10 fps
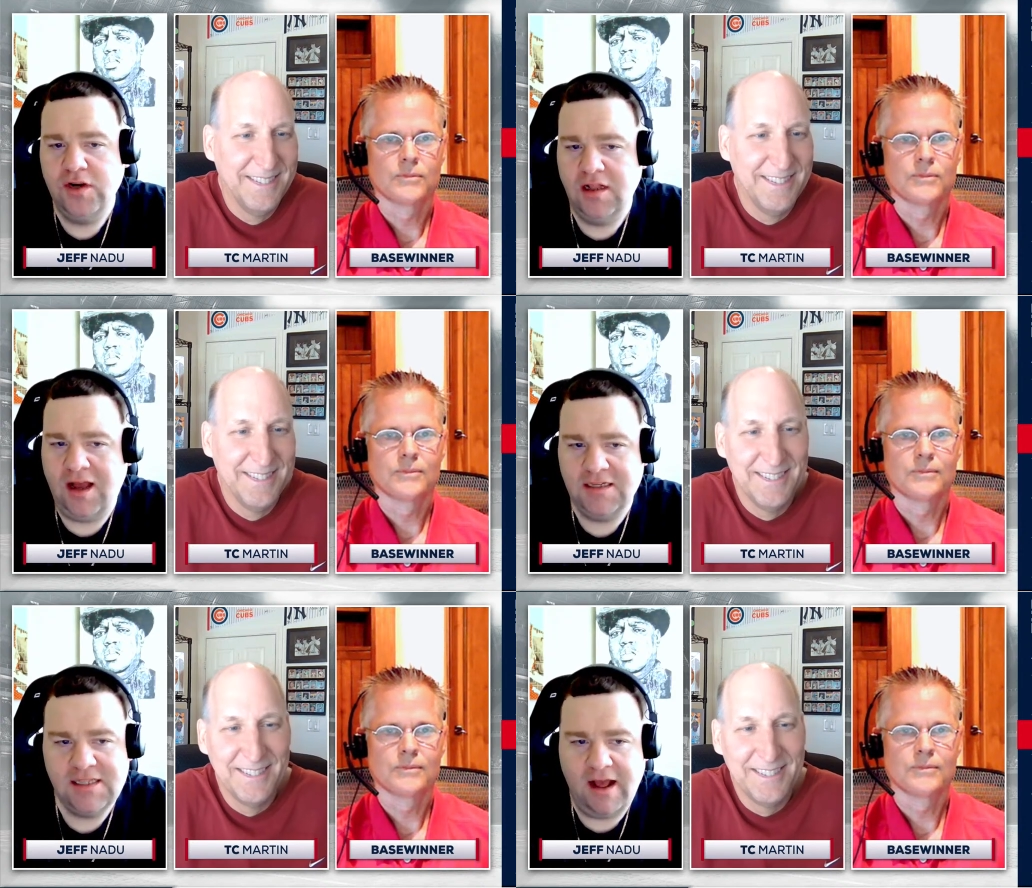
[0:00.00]

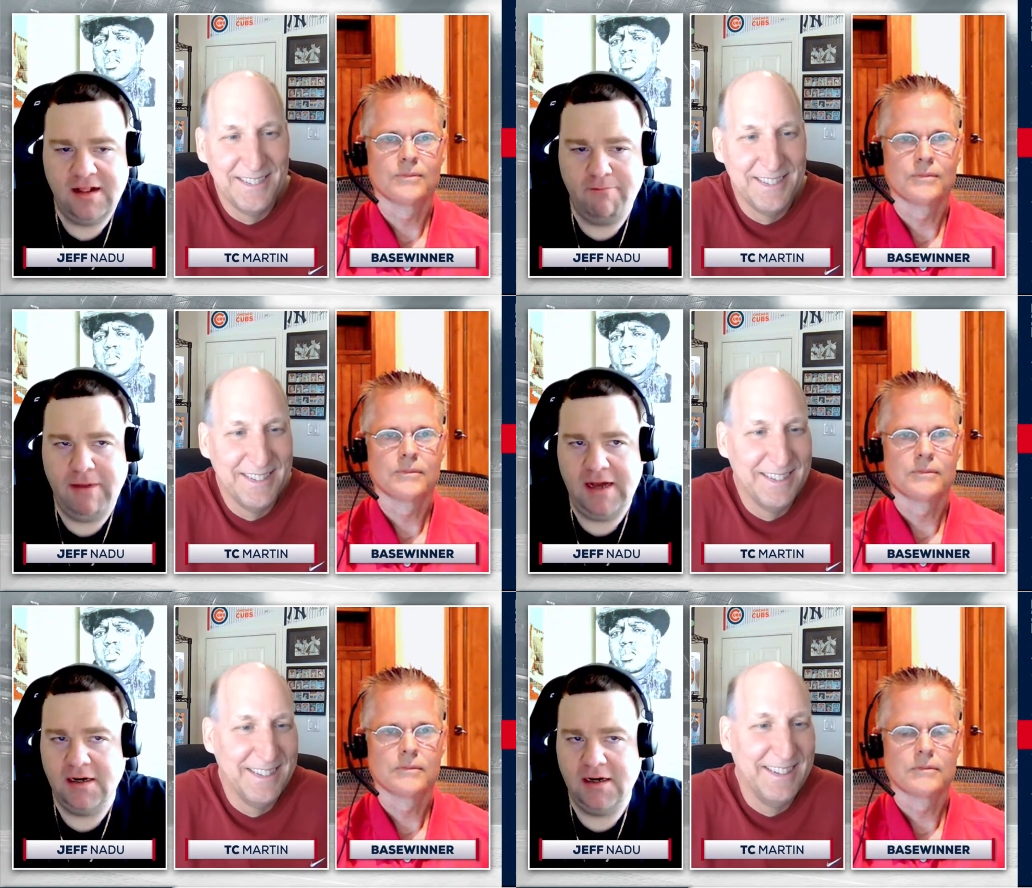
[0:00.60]
Speaker 1: realize that, the
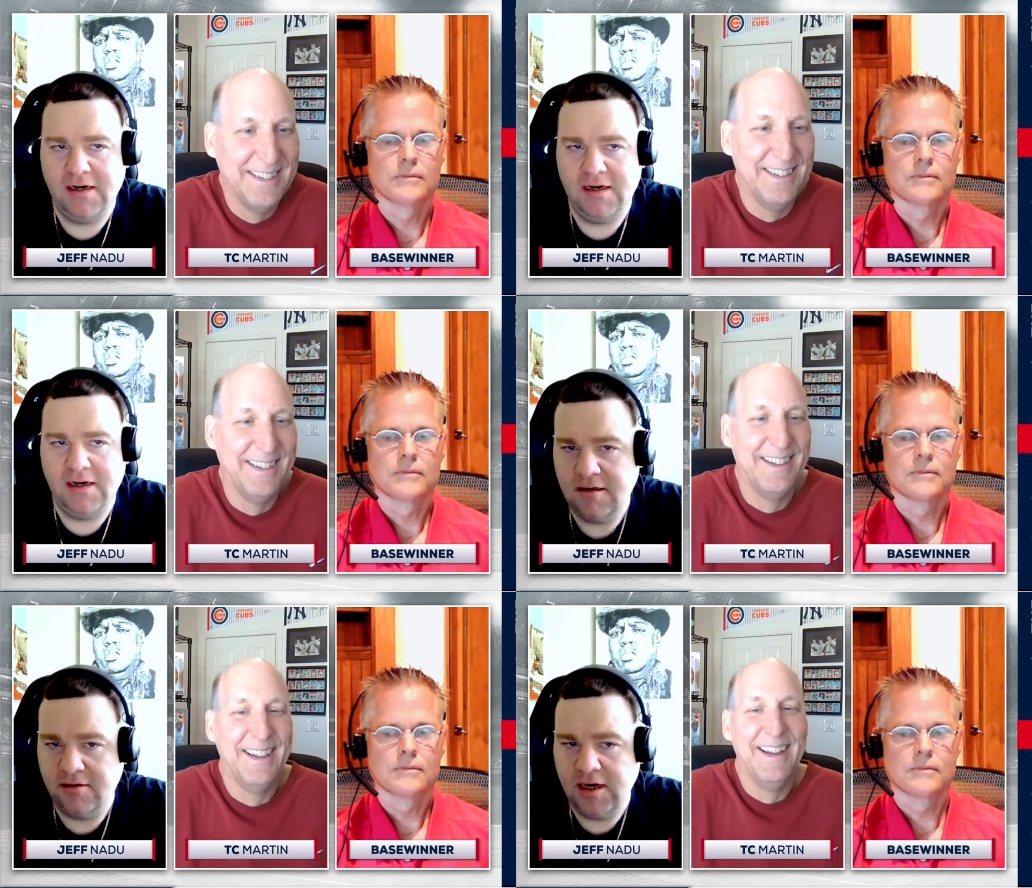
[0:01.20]
better.
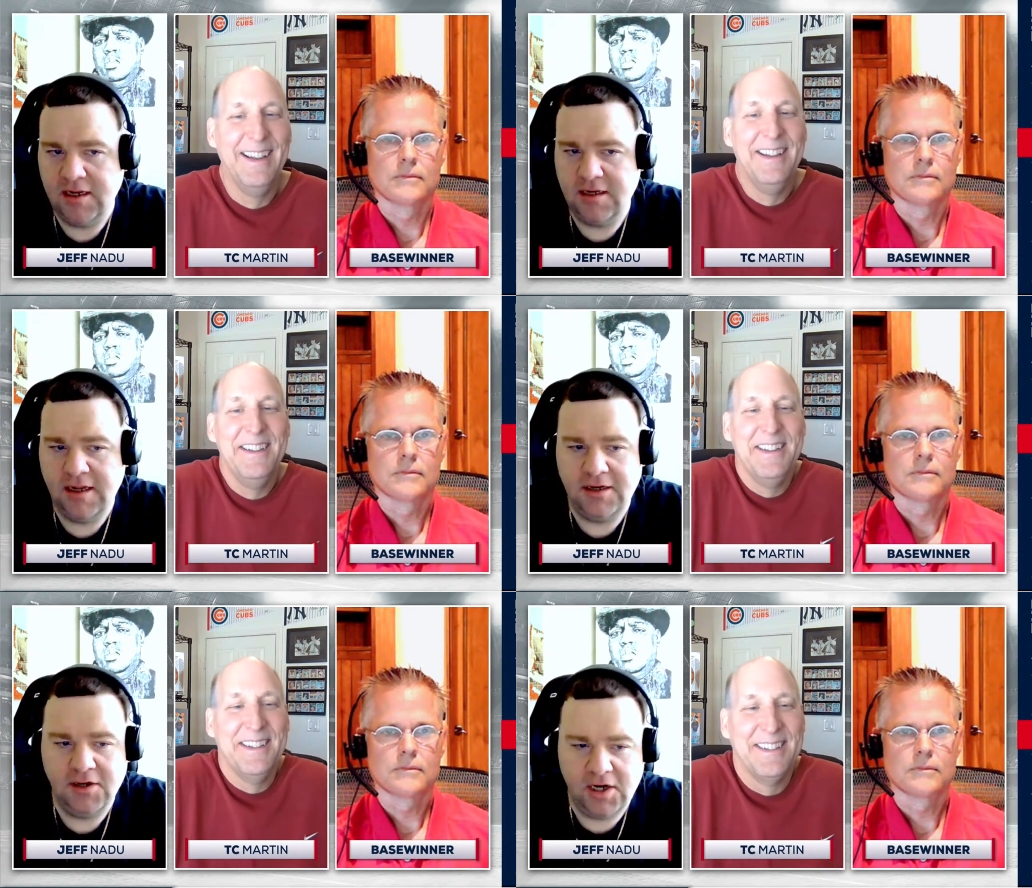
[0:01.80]
All right,
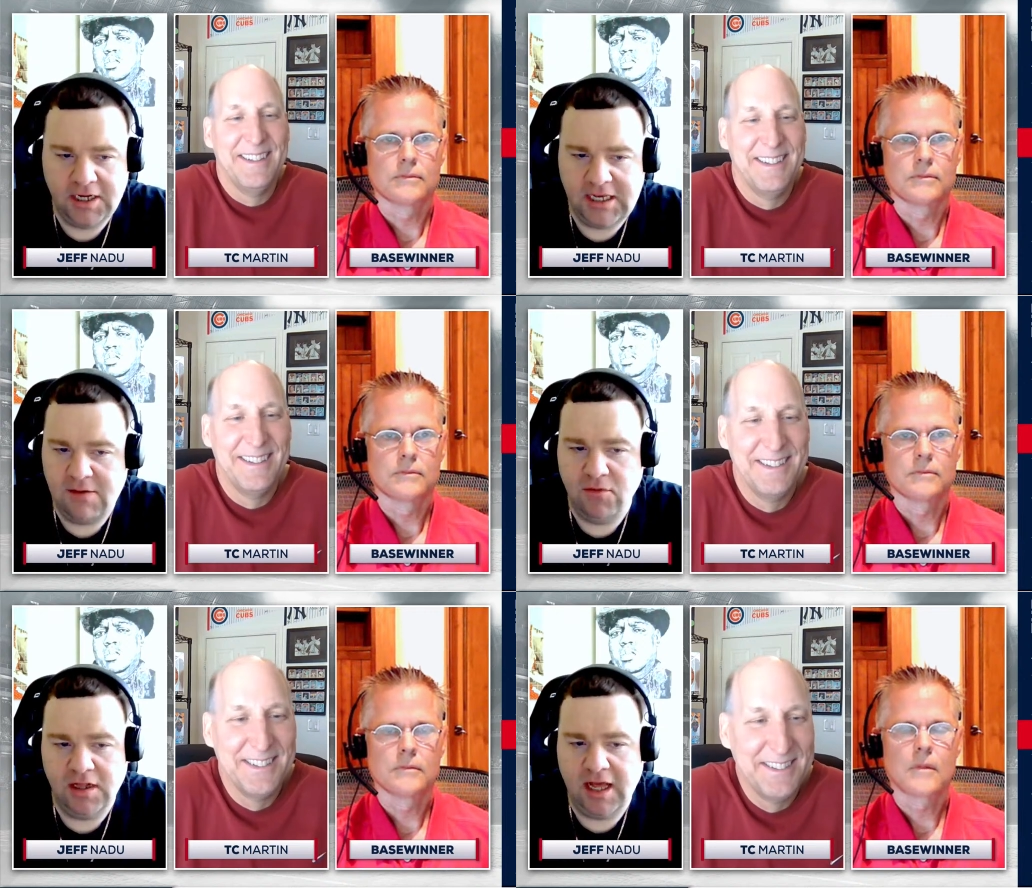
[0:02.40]
and you're going to keep